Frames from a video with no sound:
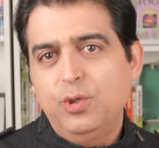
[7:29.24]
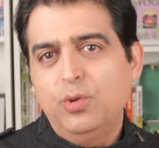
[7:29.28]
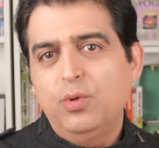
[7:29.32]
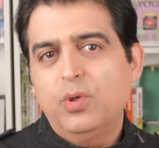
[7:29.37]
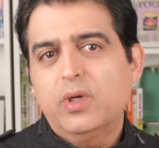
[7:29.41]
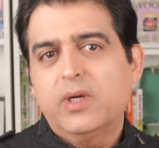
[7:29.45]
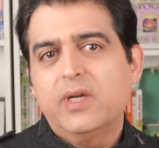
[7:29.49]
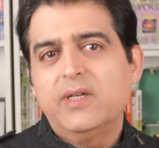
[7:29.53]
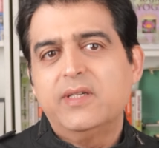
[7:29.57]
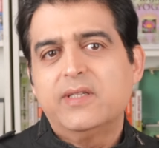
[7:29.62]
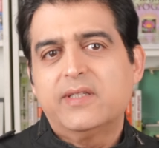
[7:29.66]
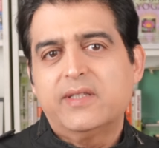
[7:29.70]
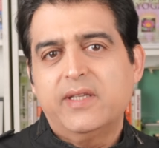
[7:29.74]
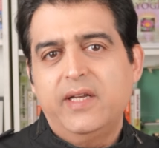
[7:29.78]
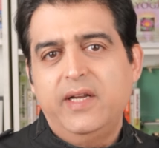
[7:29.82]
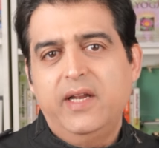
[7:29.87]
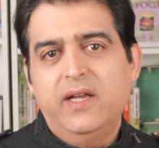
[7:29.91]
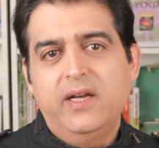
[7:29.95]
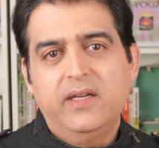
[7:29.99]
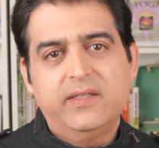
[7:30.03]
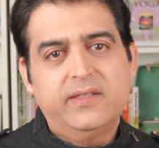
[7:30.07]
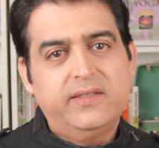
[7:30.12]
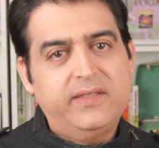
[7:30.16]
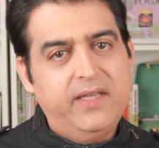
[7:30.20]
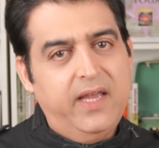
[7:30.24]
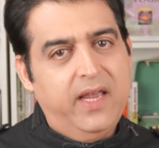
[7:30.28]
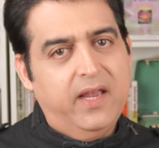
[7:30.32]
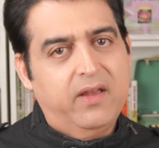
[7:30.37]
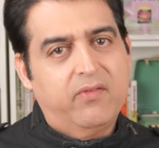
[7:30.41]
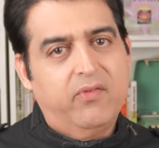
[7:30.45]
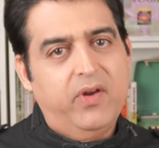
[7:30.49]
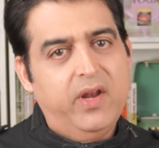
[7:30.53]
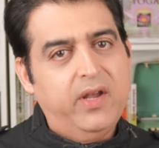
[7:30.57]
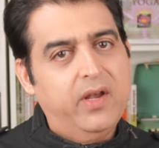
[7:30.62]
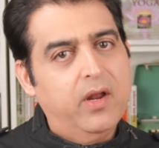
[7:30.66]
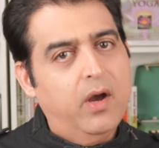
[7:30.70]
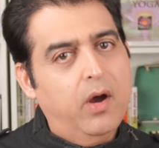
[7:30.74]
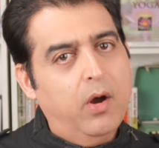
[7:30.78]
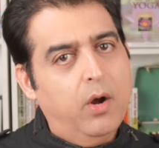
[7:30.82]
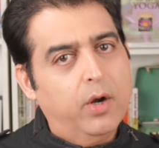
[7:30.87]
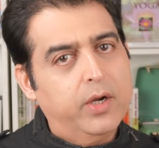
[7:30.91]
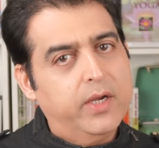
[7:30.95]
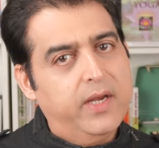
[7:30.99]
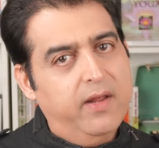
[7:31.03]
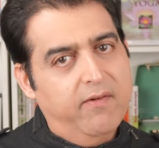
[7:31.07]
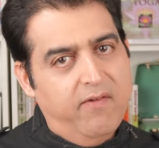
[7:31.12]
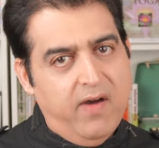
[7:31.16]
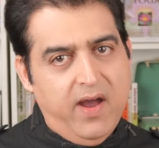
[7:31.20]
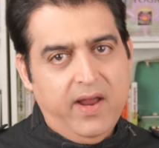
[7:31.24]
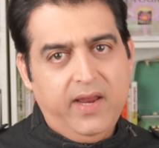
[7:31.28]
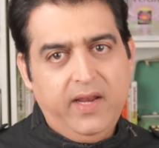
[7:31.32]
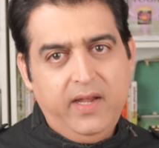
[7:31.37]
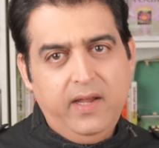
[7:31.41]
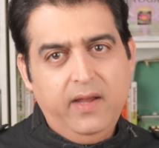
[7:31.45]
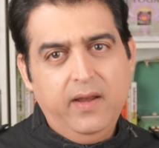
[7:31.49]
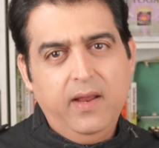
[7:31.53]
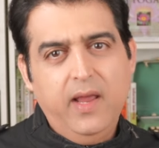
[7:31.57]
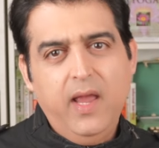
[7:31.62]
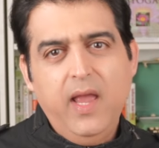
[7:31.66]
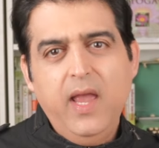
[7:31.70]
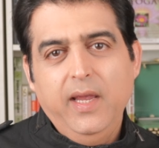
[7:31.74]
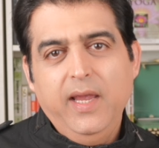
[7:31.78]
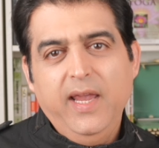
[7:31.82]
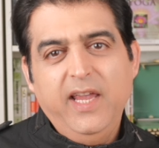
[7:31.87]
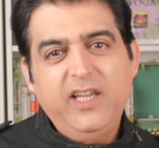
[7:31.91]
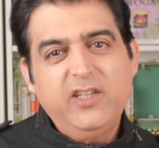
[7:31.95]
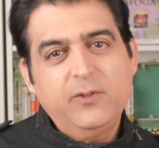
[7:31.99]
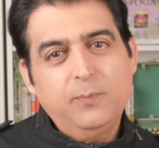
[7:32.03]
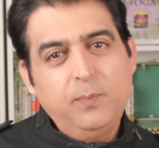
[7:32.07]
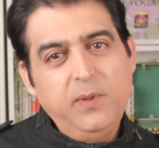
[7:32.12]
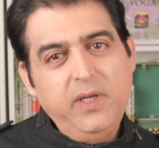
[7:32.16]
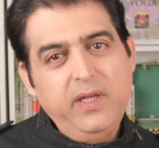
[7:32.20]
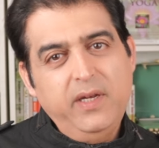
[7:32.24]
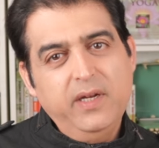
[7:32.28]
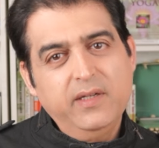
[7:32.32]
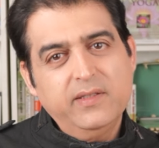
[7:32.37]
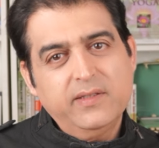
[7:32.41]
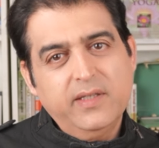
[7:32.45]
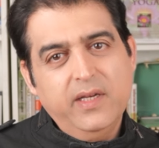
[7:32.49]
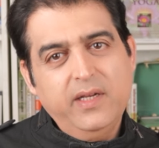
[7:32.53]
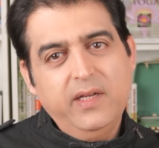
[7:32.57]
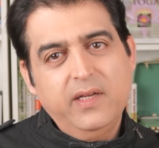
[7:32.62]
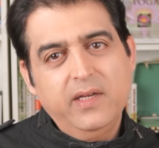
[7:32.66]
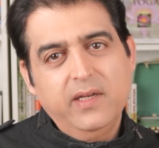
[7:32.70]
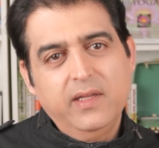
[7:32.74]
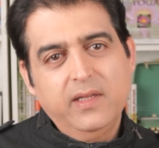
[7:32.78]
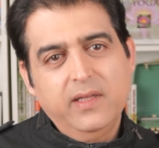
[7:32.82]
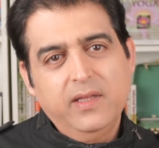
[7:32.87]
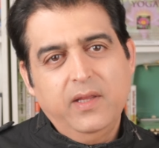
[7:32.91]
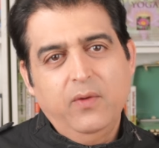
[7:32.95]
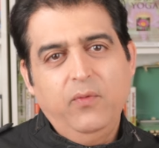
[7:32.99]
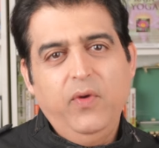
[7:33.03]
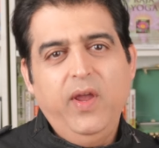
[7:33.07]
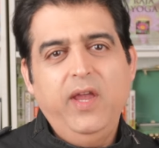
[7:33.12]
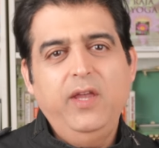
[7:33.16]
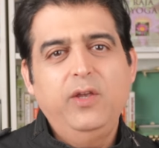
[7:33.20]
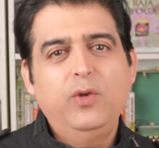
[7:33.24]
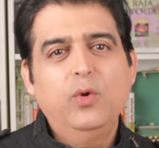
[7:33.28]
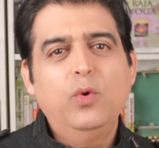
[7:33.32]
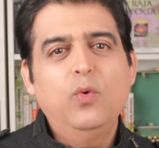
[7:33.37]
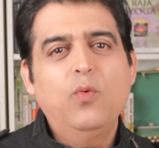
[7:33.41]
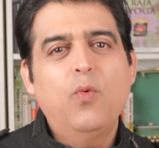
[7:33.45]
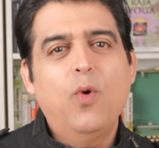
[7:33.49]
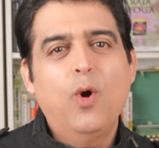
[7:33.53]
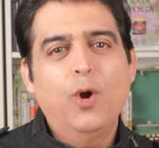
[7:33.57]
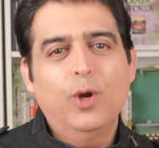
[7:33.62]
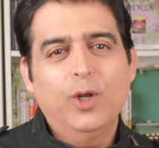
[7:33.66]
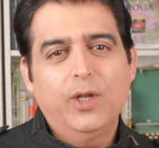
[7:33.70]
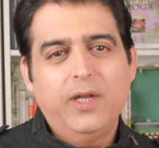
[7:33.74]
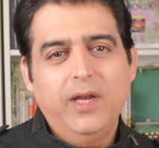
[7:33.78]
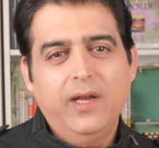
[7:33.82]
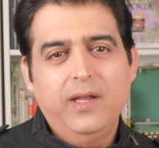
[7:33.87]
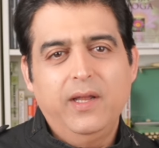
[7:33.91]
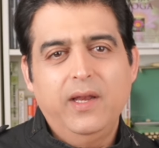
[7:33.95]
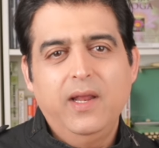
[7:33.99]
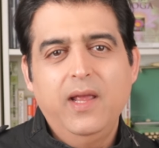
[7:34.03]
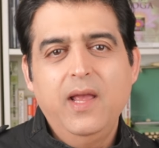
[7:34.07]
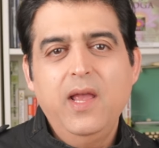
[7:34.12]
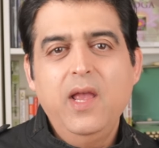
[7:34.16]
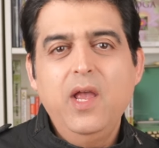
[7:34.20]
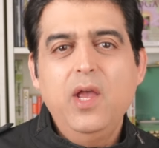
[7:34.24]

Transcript: you consider sacred or divine experience it the way you want it.